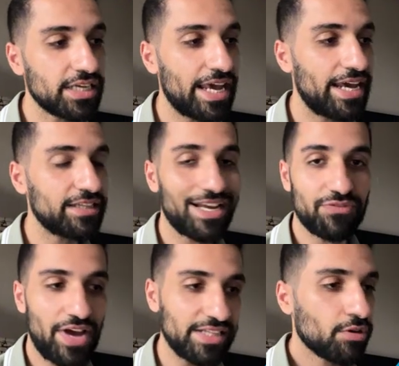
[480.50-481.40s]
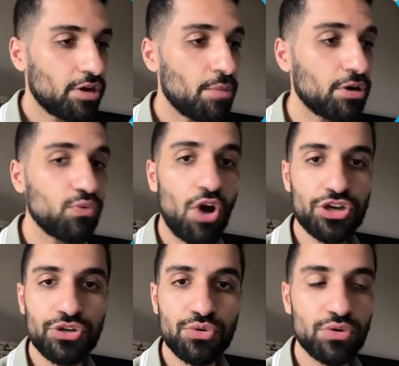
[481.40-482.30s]
and advanced. I'm going to
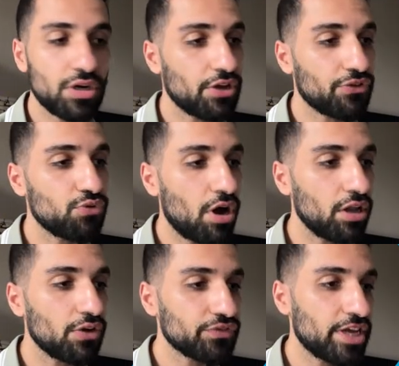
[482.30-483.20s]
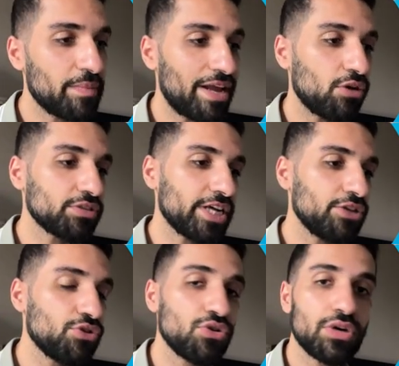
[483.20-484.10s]
walk you through all of them, and I'll tell
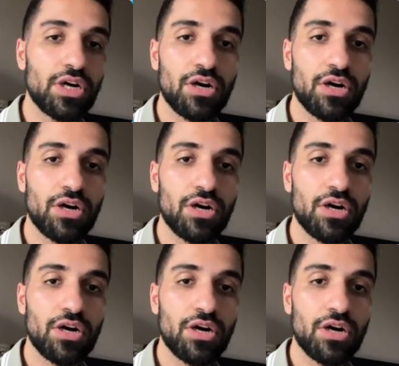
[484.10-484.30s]
you